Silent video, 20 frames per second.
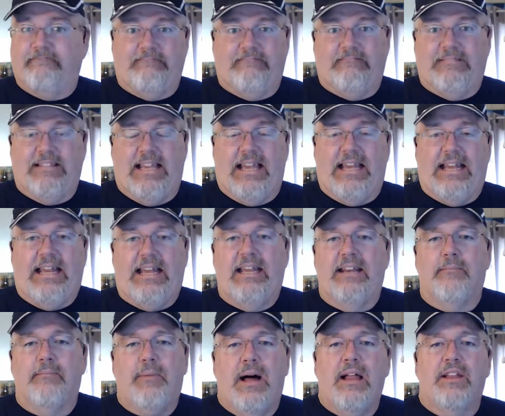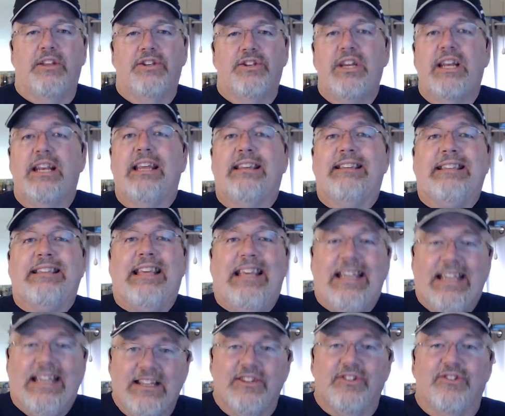And apologetics
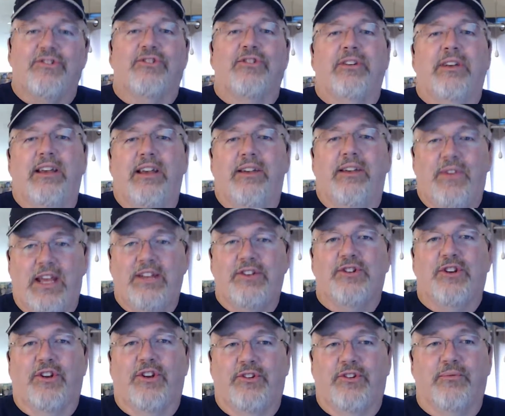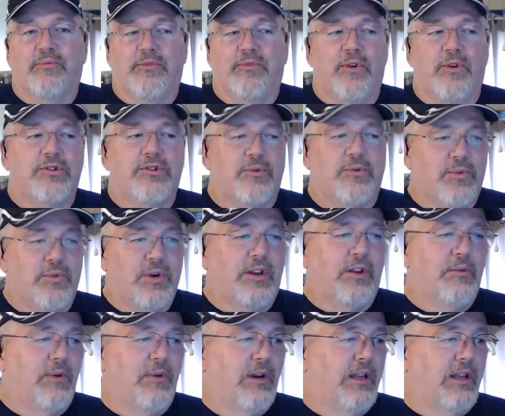is evangelism, folks. It really, really